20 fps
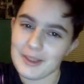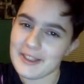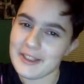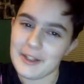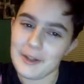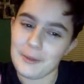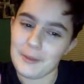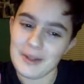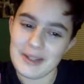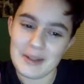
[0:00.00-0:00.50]

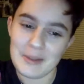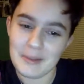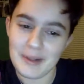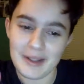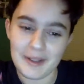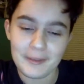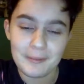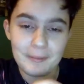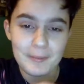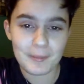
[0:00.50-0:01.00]
go
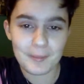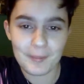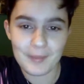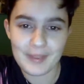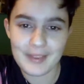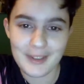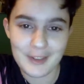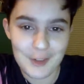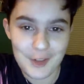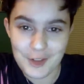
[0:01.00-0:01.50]
anywhere.
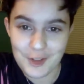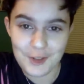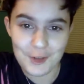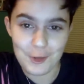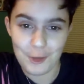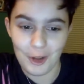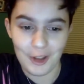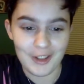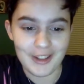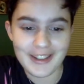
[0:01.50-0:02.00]
They're just
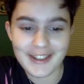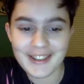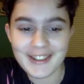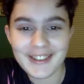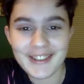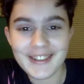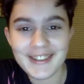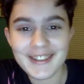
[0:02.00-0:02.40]
drunk.